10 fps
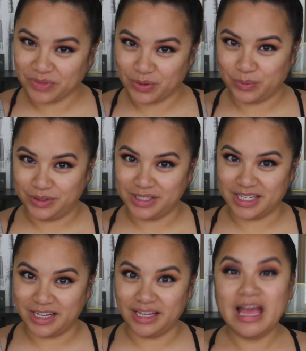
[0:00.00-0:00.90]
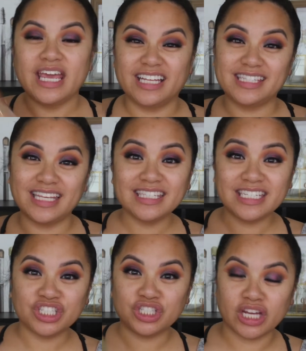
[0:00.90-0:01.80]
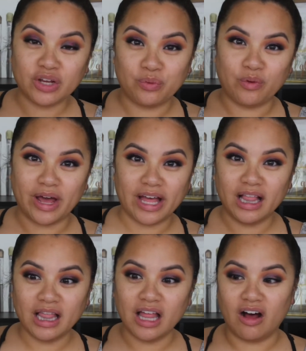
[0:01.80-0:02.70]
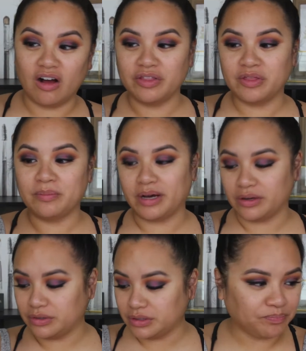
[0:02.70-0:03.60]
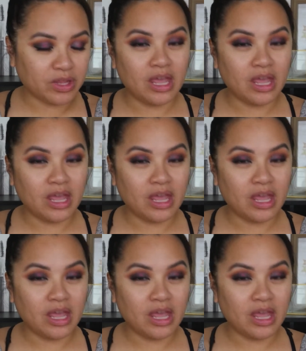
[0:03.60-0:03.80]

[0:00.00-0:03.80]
We'll see. It says to shake well on the bottle.